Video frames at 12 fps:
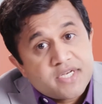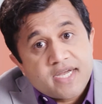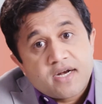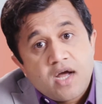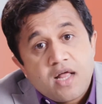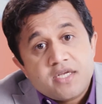
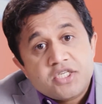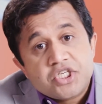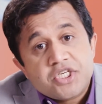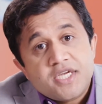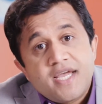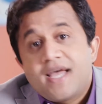
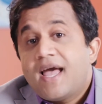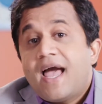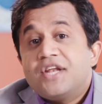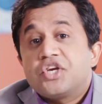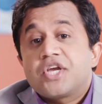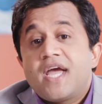technology,
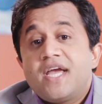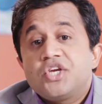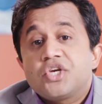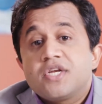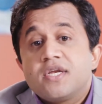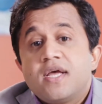
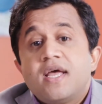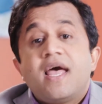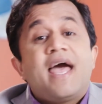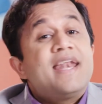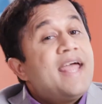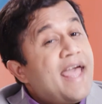education,
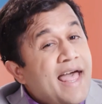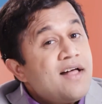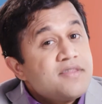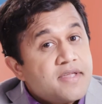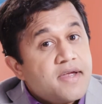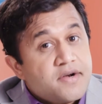and
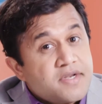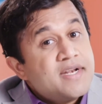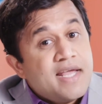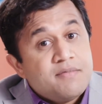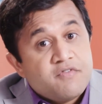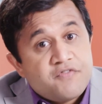healthcare, to name a